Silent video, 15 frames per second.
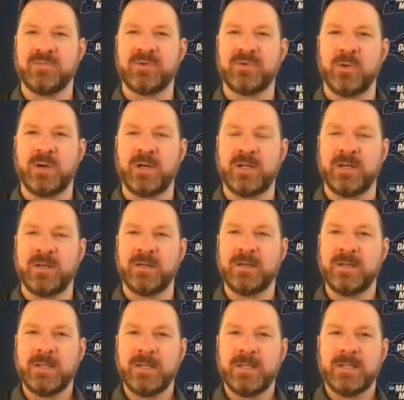throw it in.
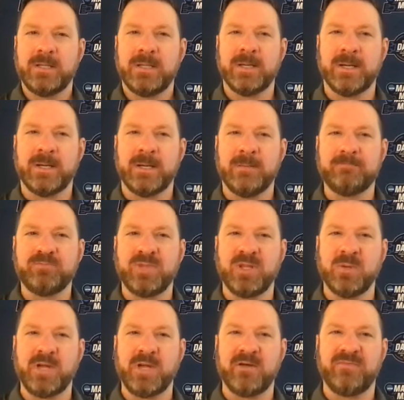
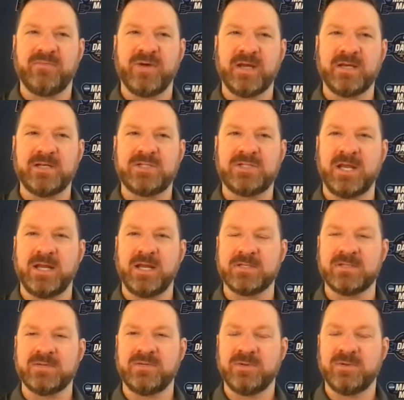Then we got a fighting
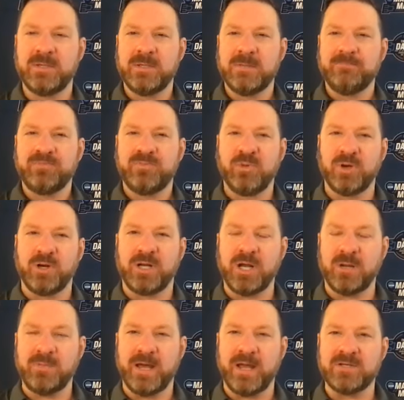chance. If we're gonna
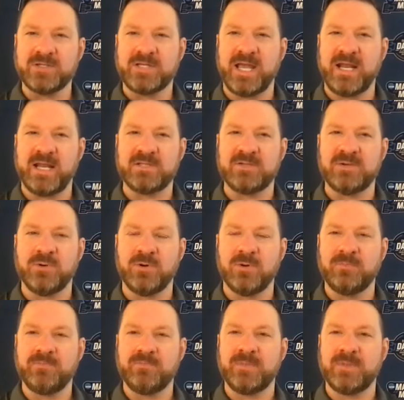come down and just hand it
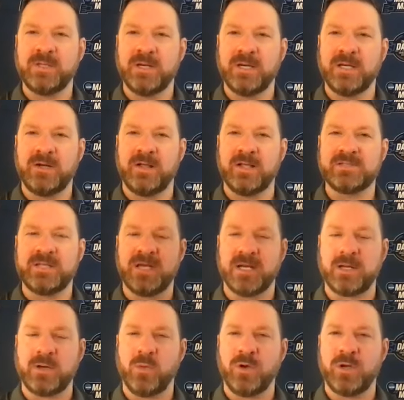to them, you know, that's not
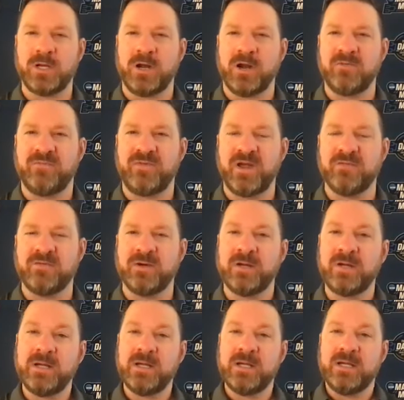gonna work in our favor.
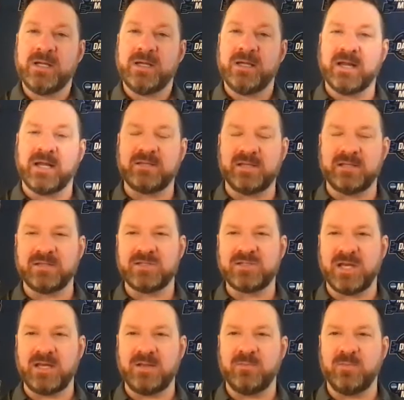And I think the
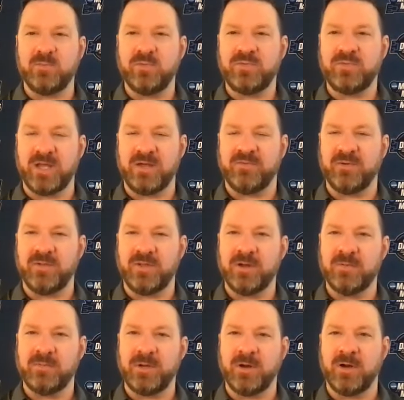same thing for
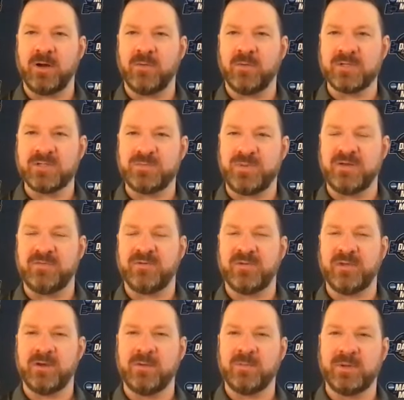them. You know, I don't want to speak for
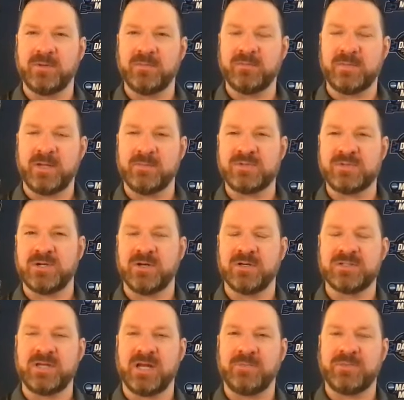them, but I'm sure
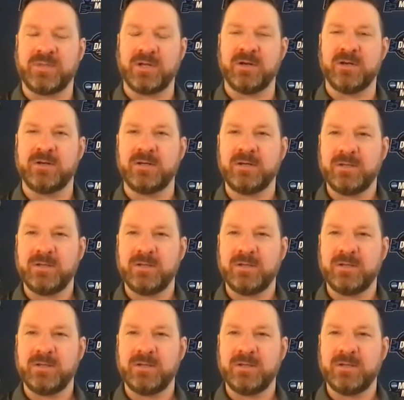it's not their